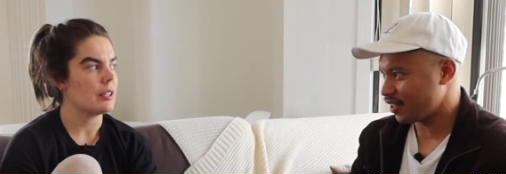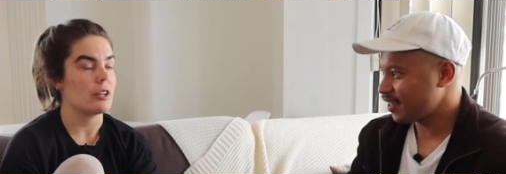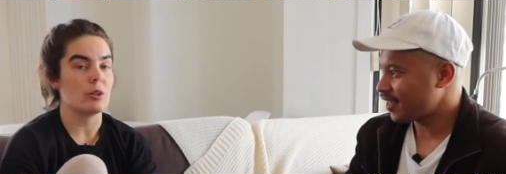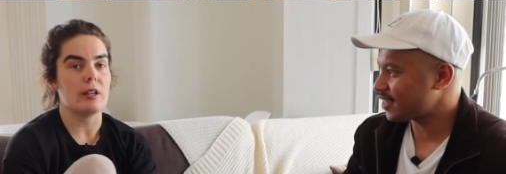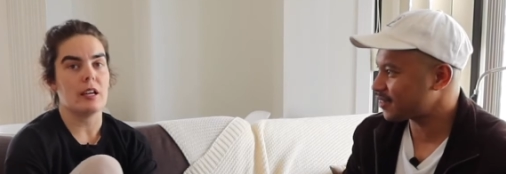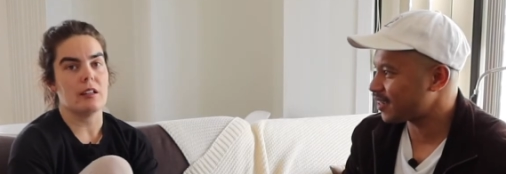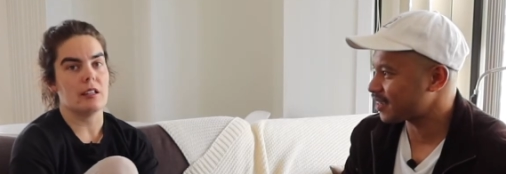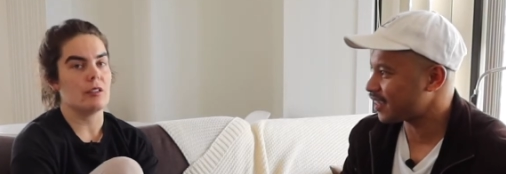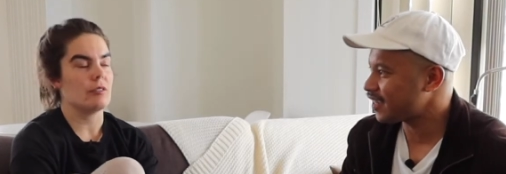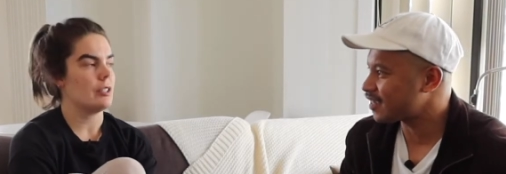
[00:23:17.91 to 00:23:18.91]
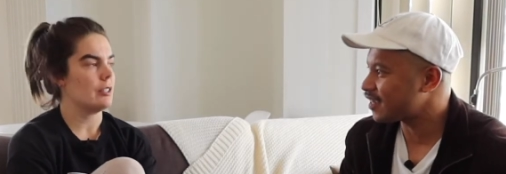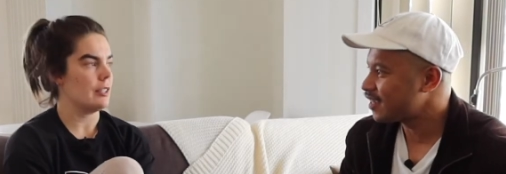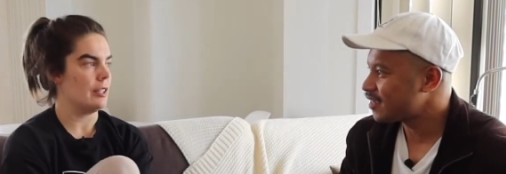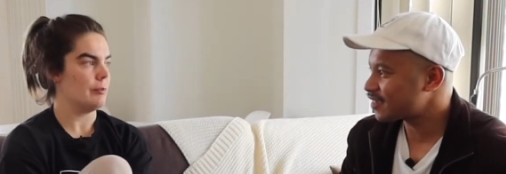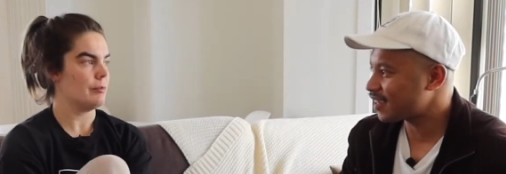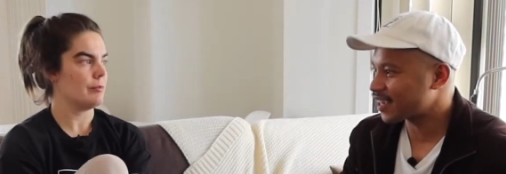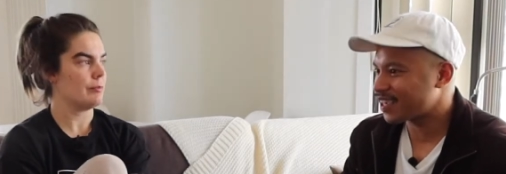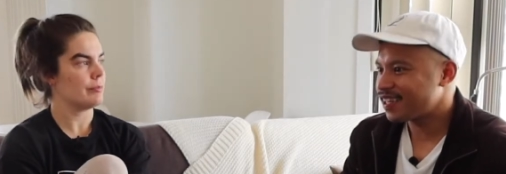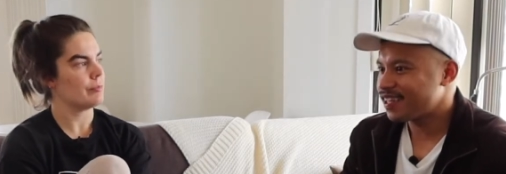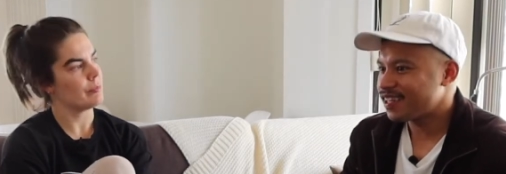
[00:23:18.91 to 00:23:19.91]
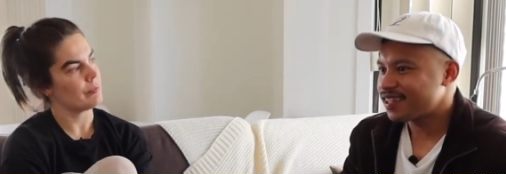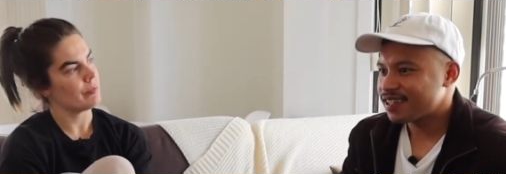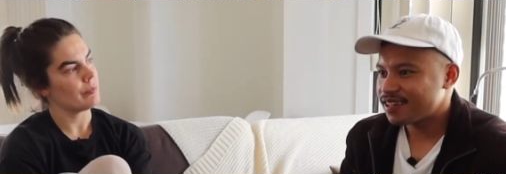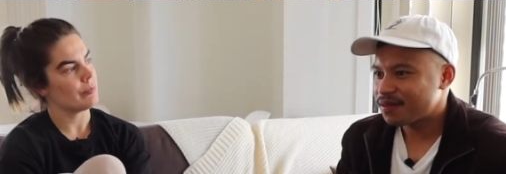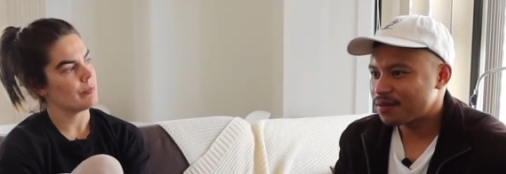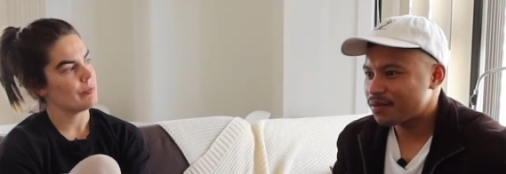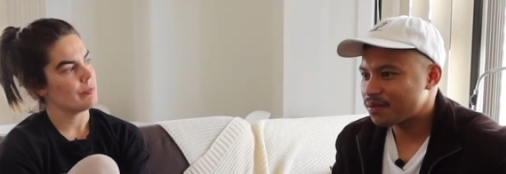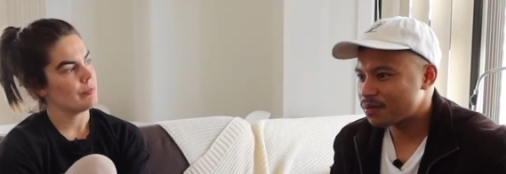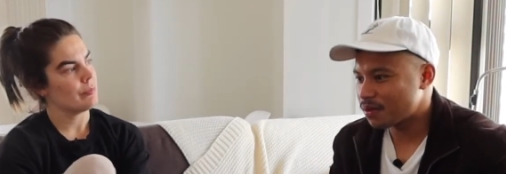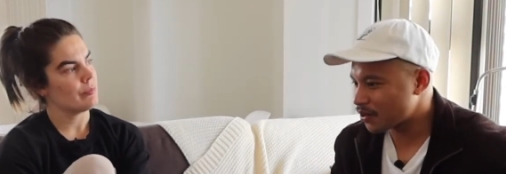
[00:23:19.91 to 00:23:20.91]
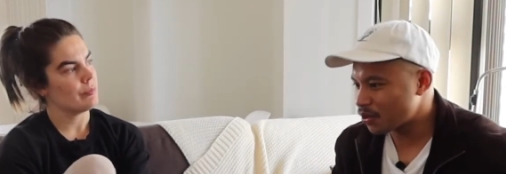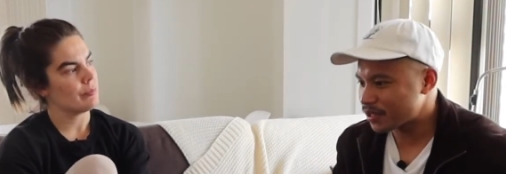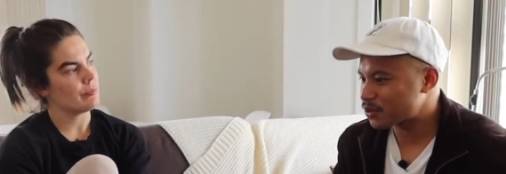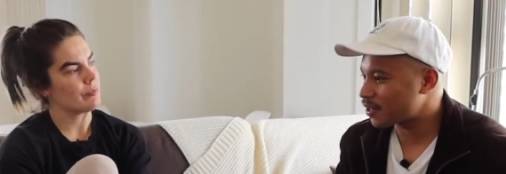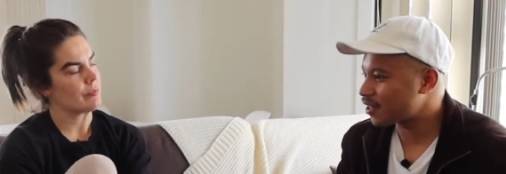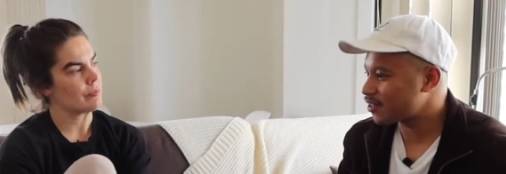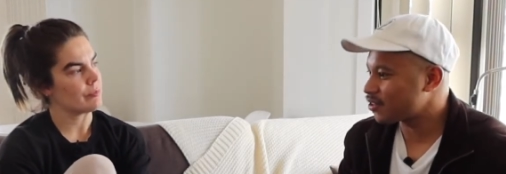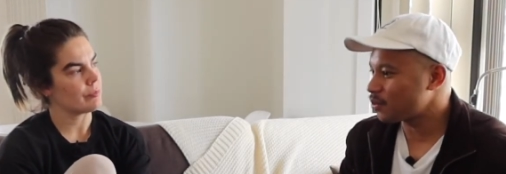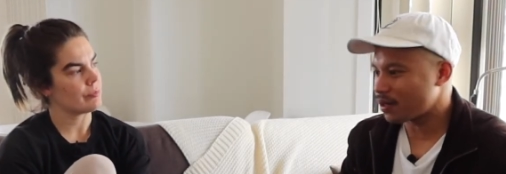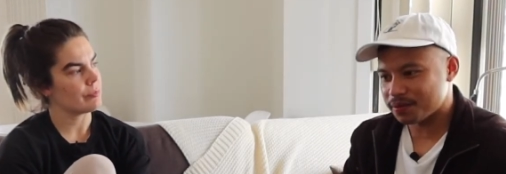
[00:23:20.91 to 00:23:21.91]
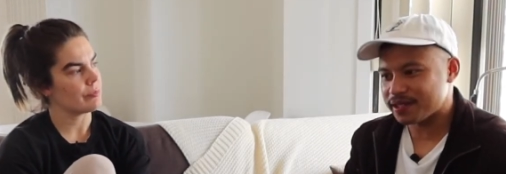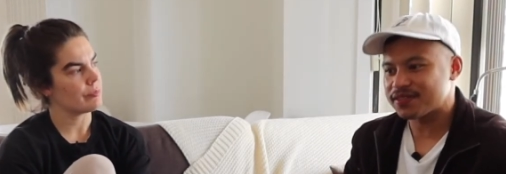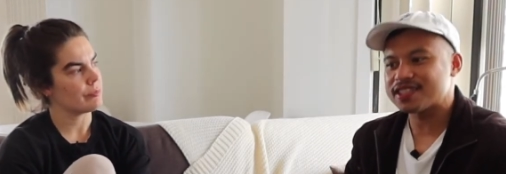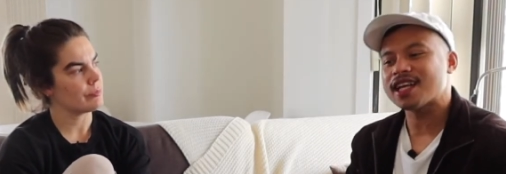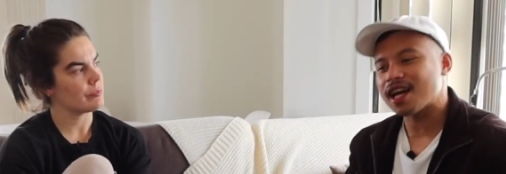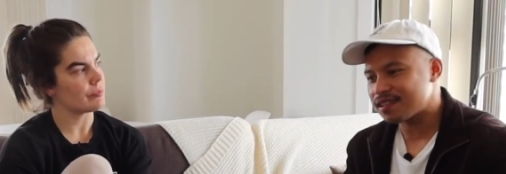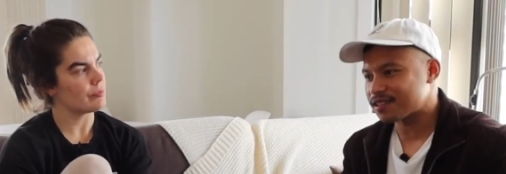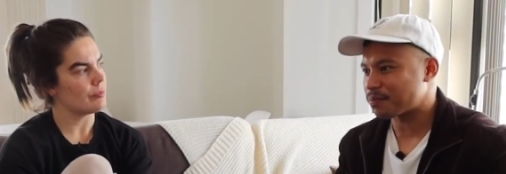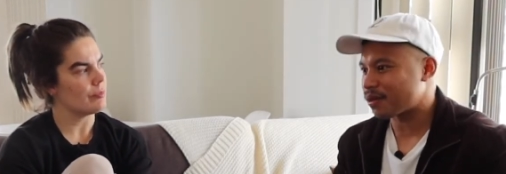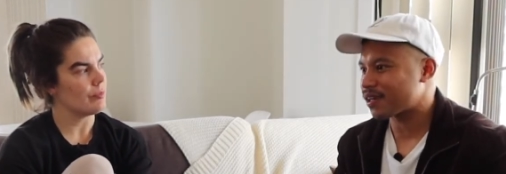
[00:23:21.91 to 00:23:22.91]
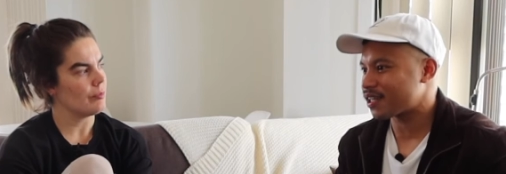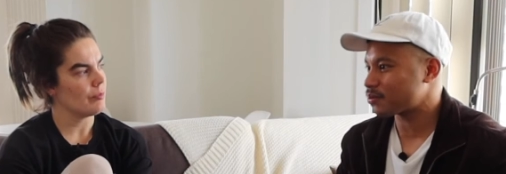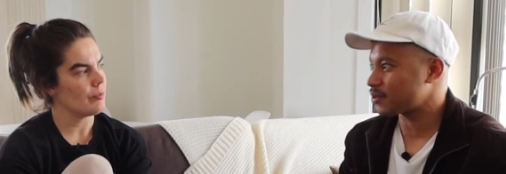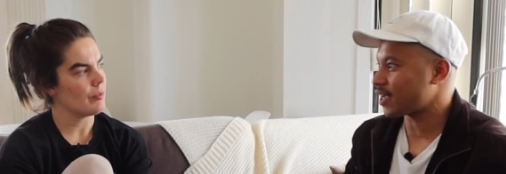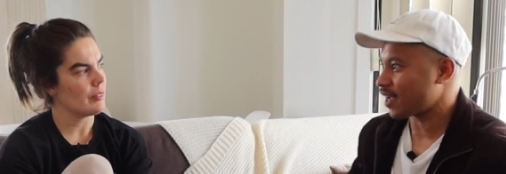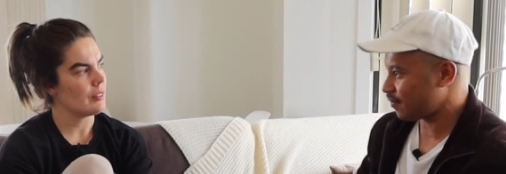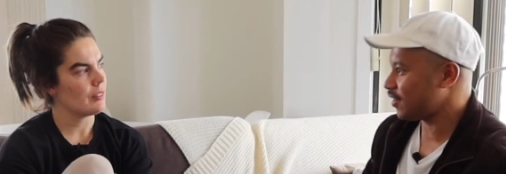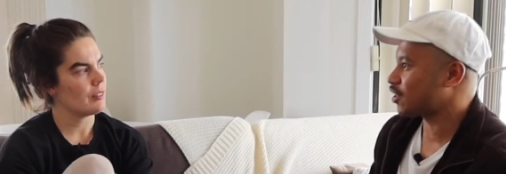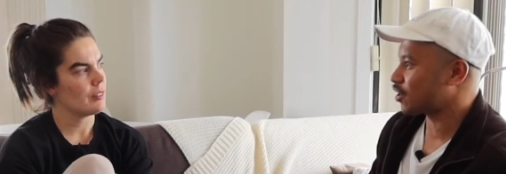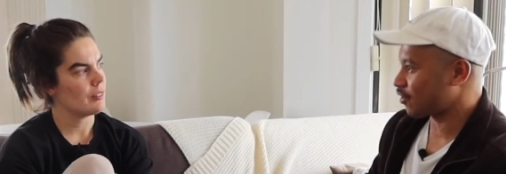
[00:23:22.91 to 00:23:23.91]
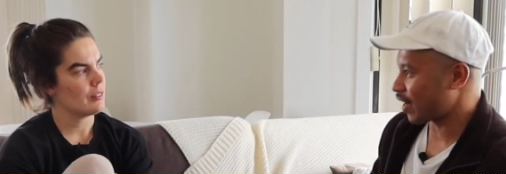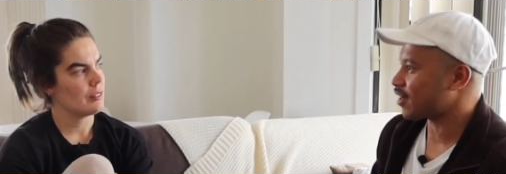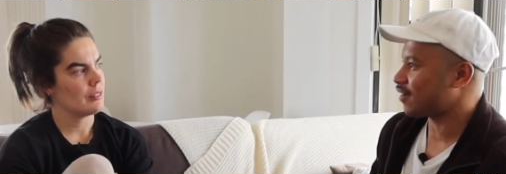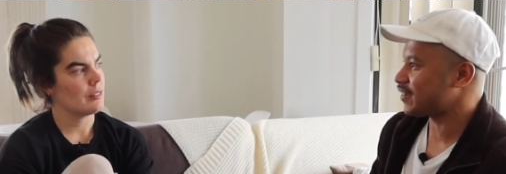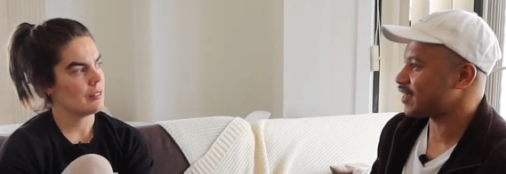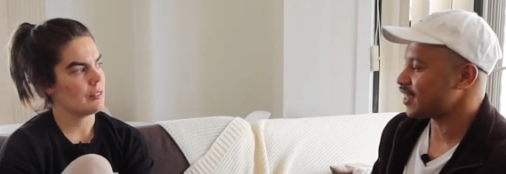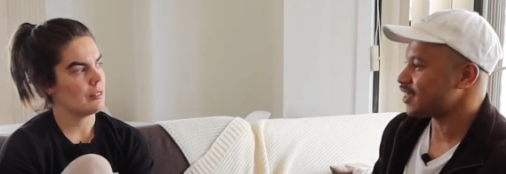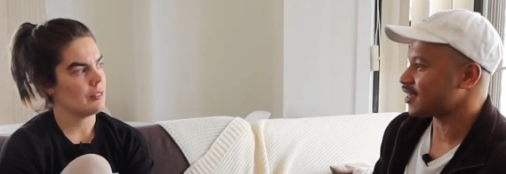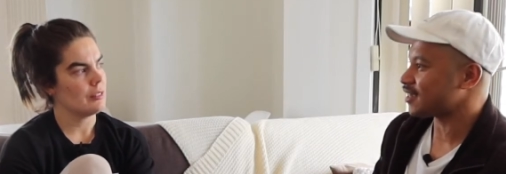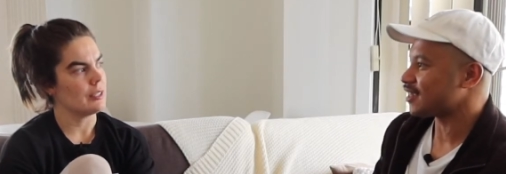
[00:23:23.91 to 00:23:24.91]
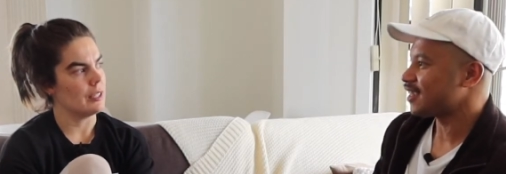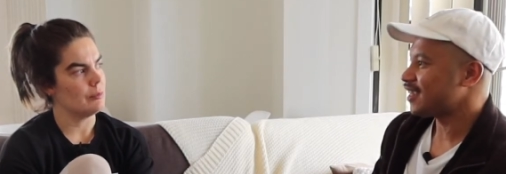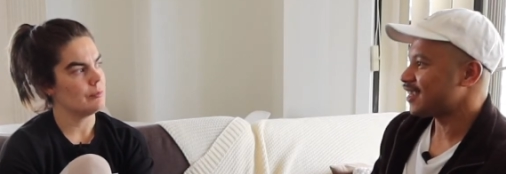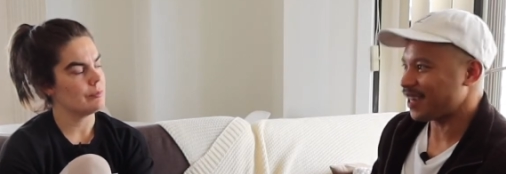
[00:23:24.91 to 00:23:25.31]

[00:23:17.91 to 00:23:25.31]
Speaker 1: Yeah, Q&A at, at the end. Of It, yeah. So like what we always wanted to do, why we even started this podcast, was to have these great conversations. Yeah.